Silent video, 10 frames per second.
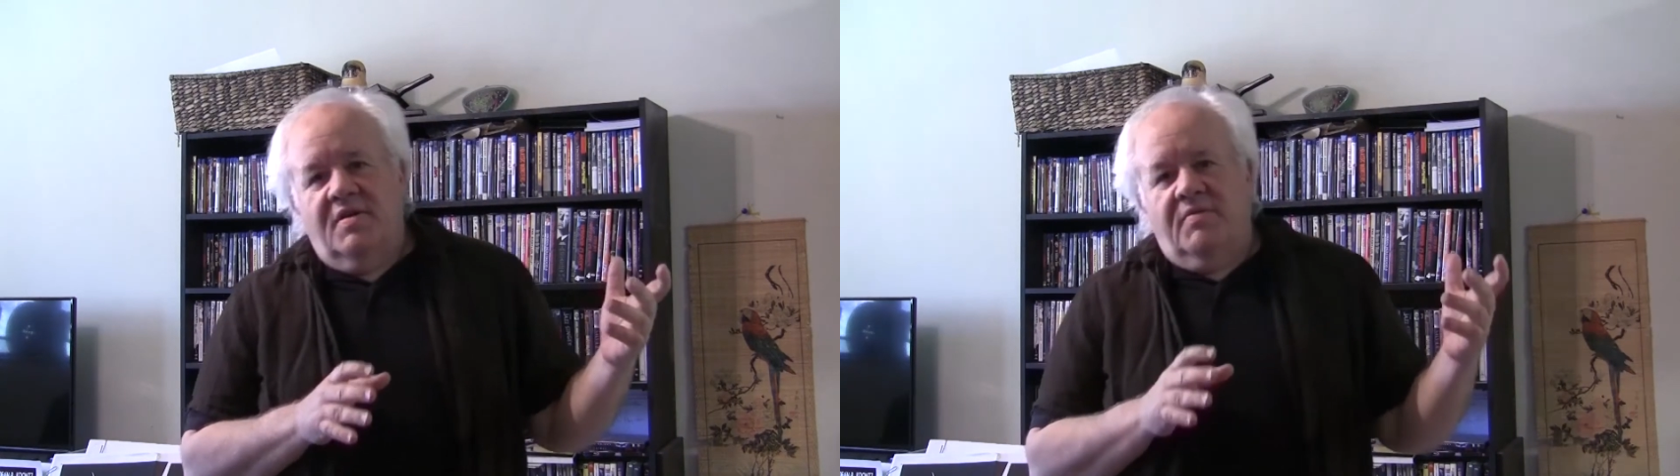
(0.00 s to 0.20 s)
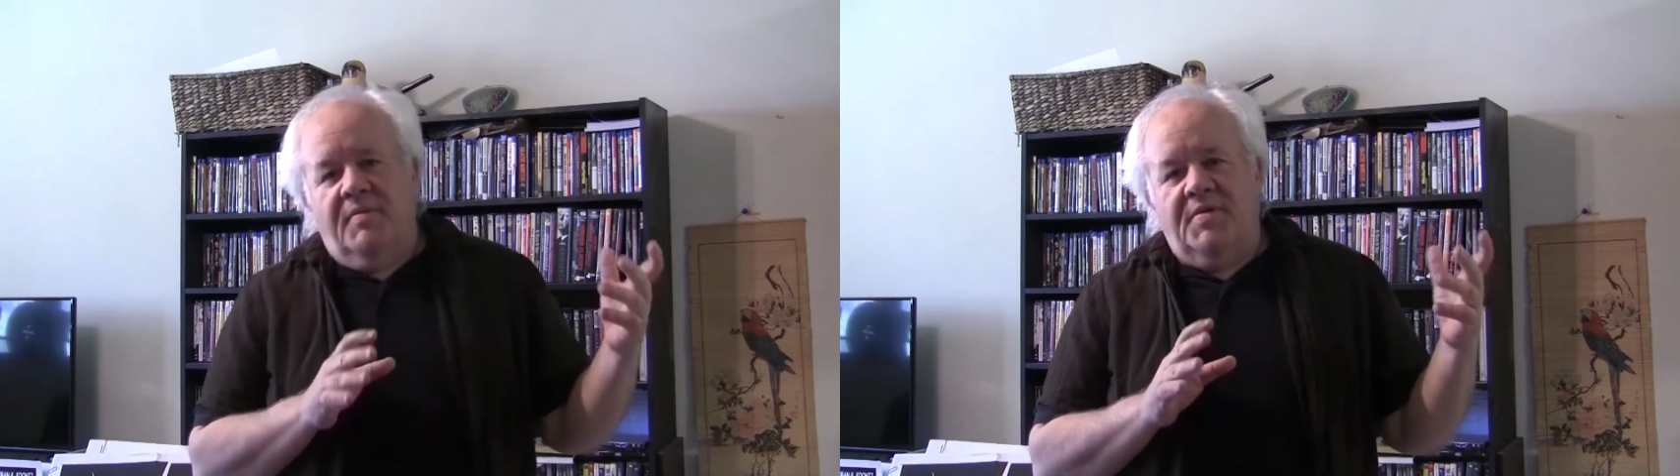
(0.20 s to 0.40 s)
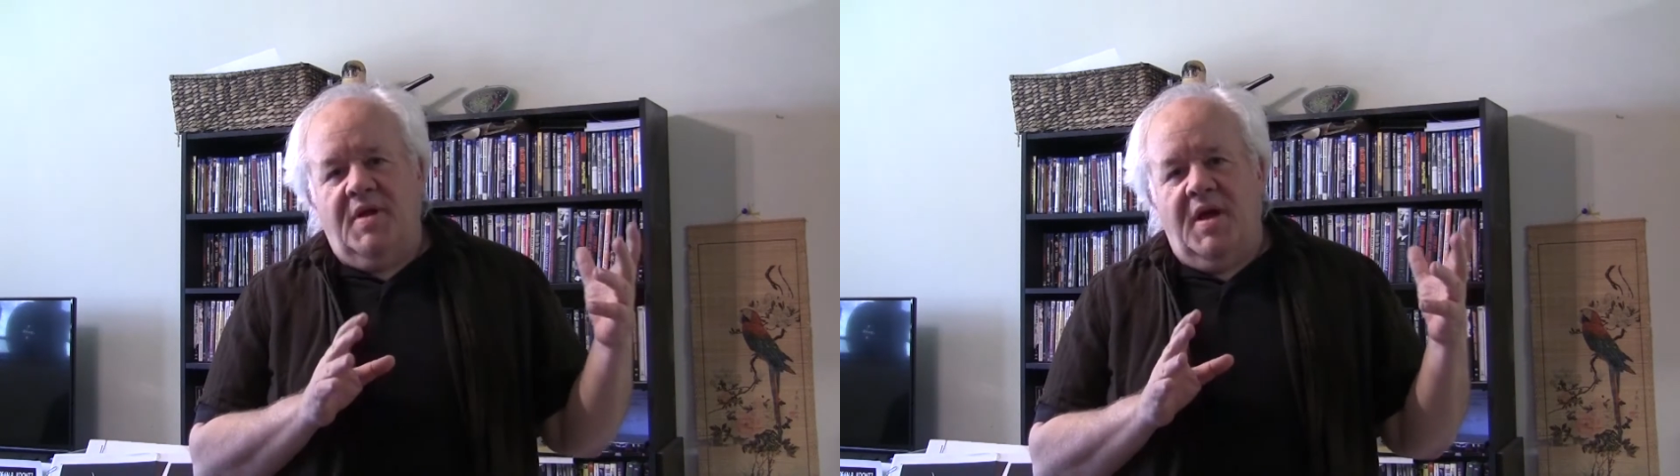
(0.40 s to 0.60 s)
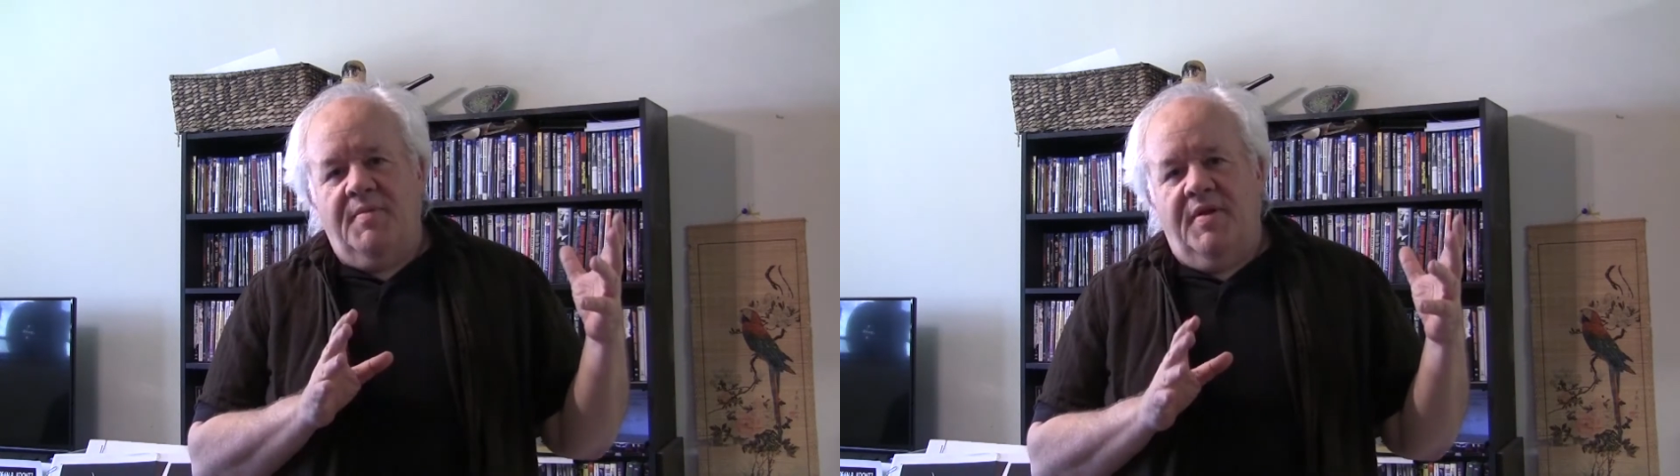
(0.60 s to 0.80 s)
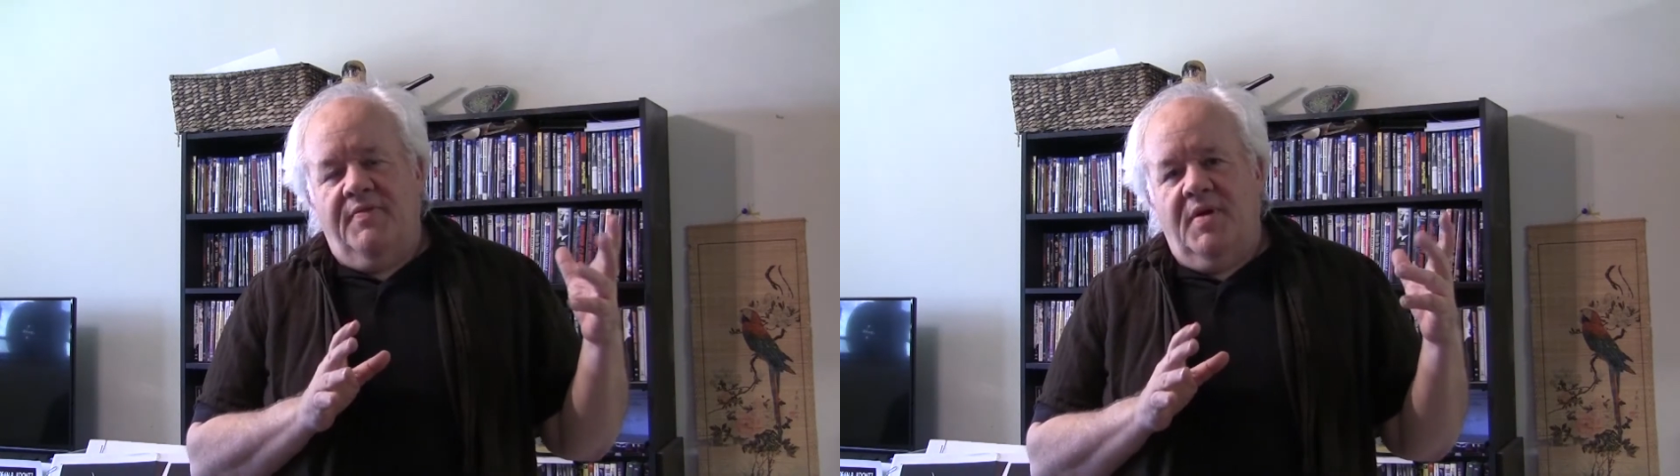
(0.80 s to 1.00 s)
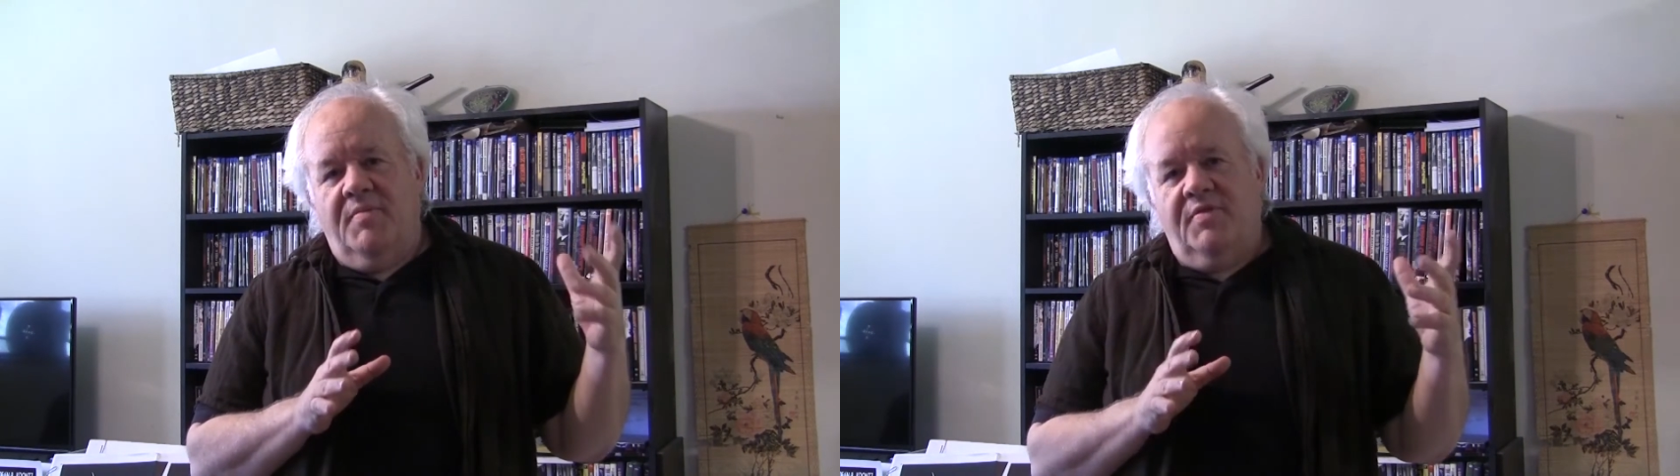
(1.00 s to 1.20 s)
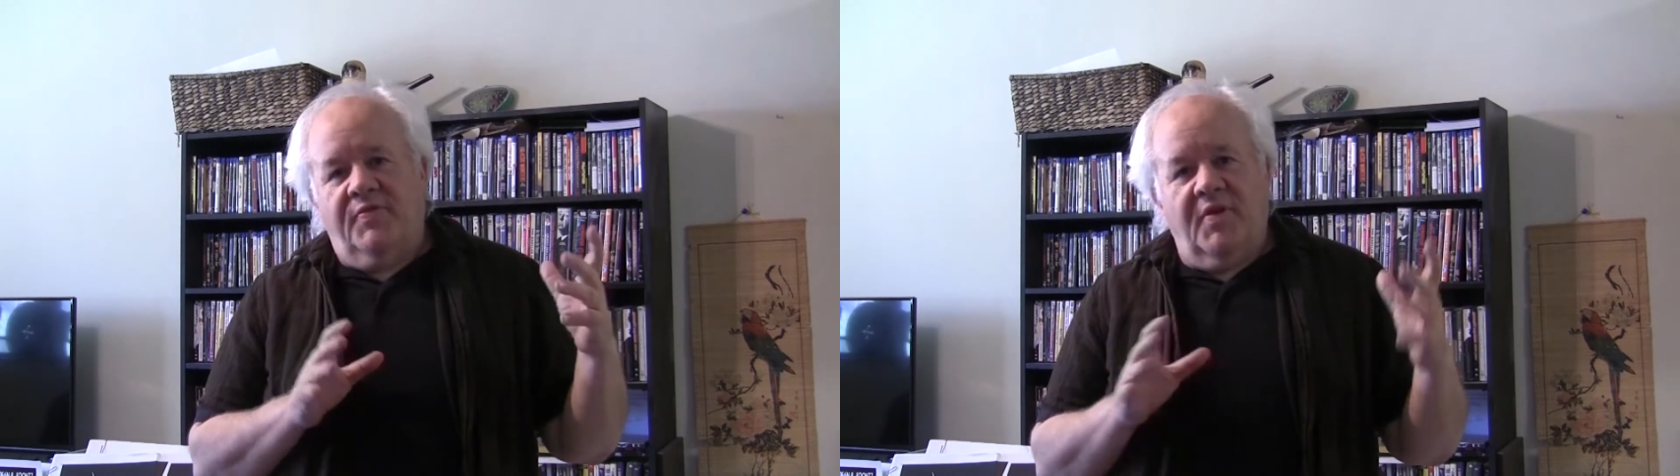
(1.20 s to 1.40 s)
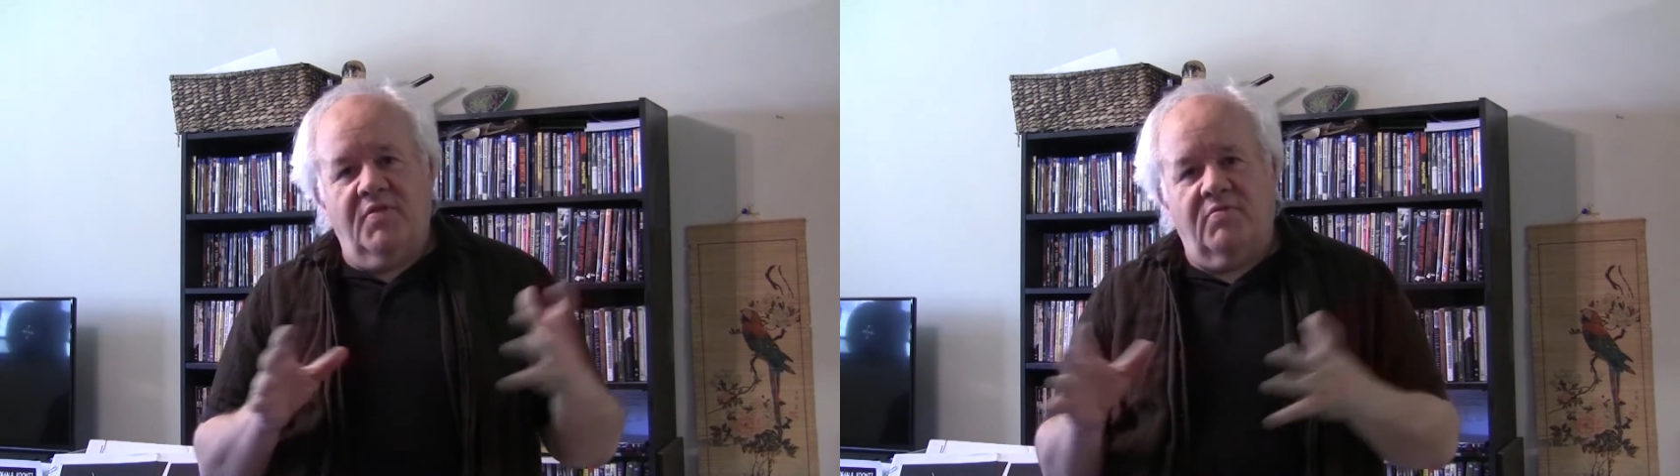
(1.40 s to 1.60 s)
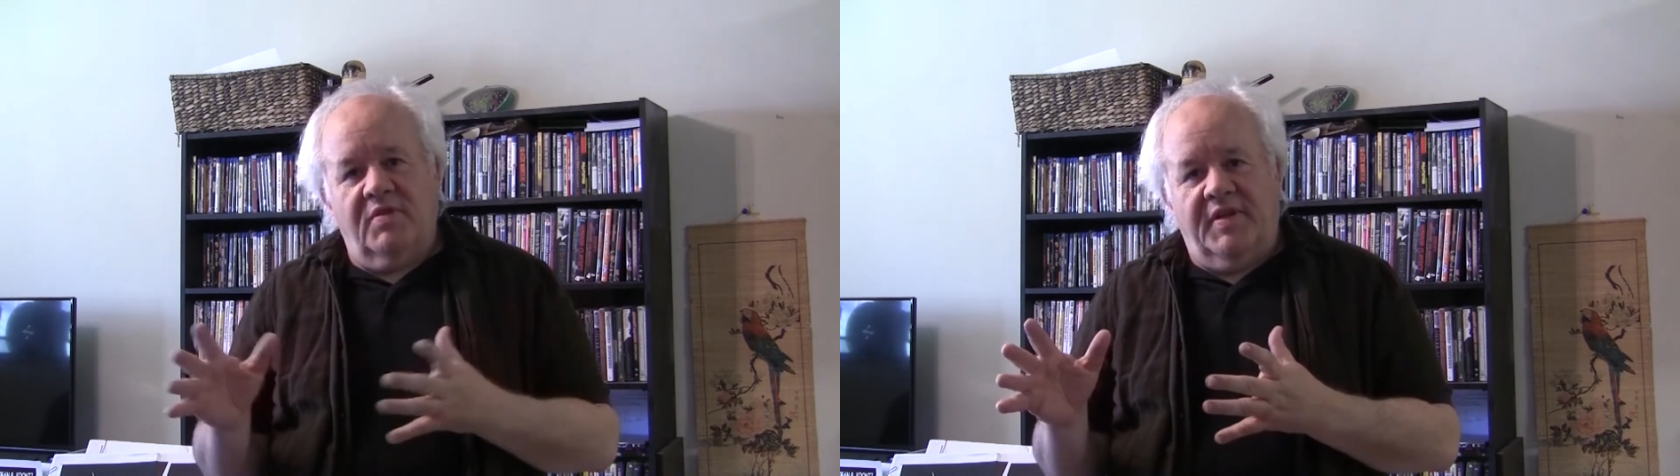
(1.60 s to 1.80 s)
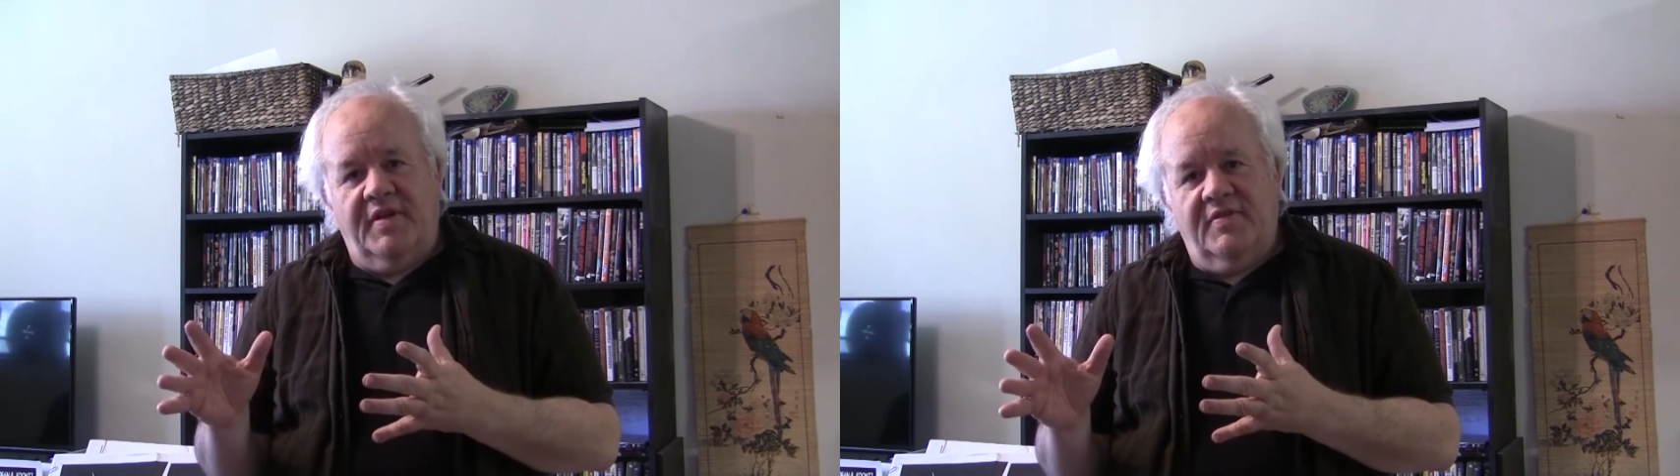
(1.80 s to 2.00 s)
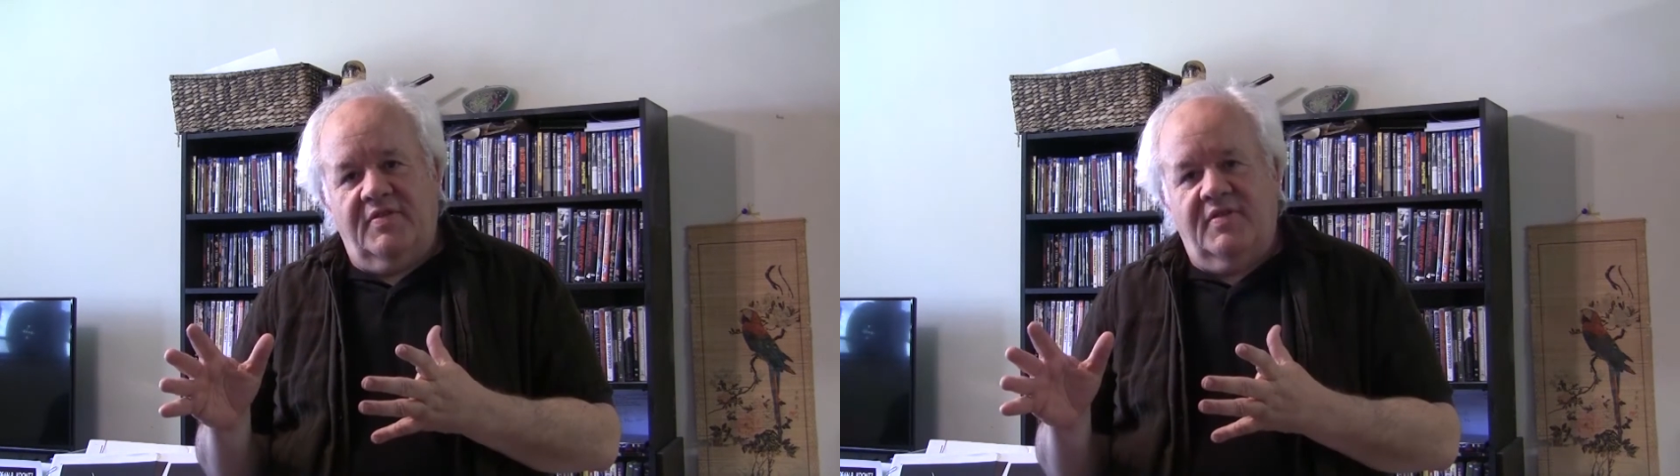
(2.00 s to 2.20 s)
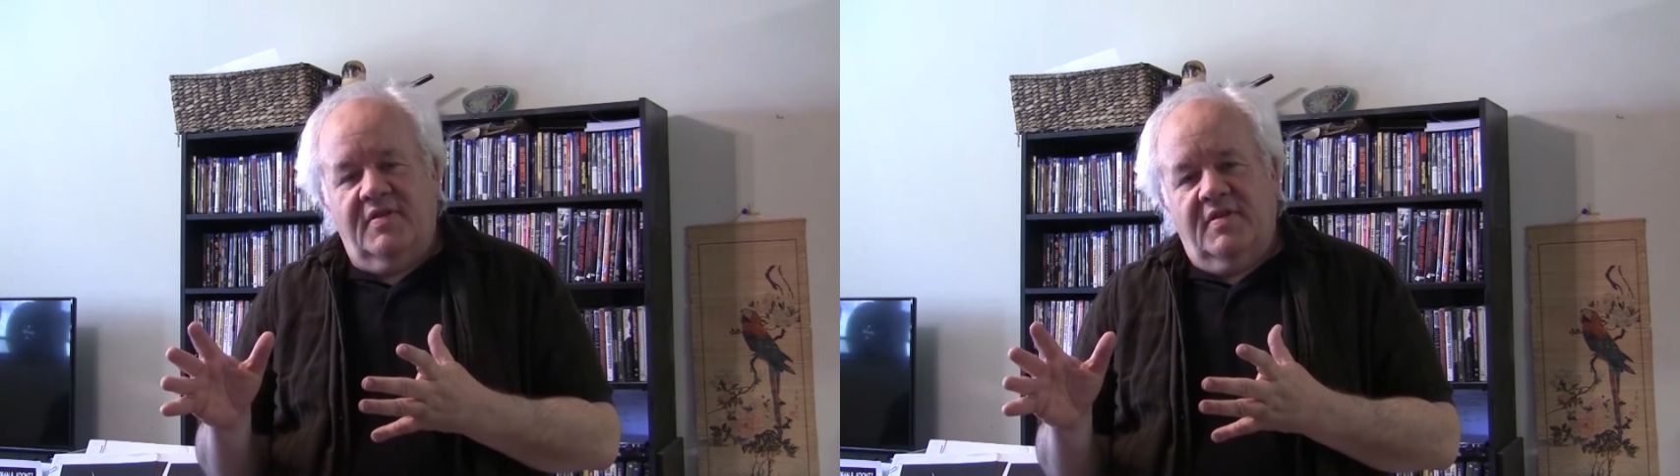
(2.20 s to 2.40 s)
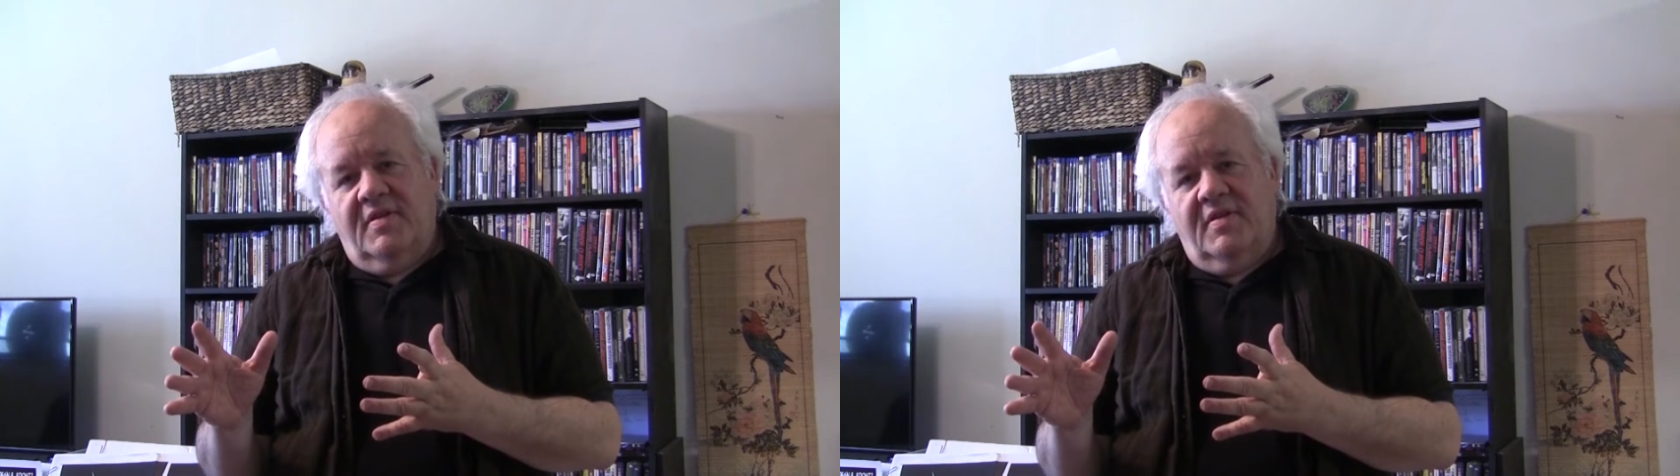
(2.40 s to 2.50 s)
from the time a film is first released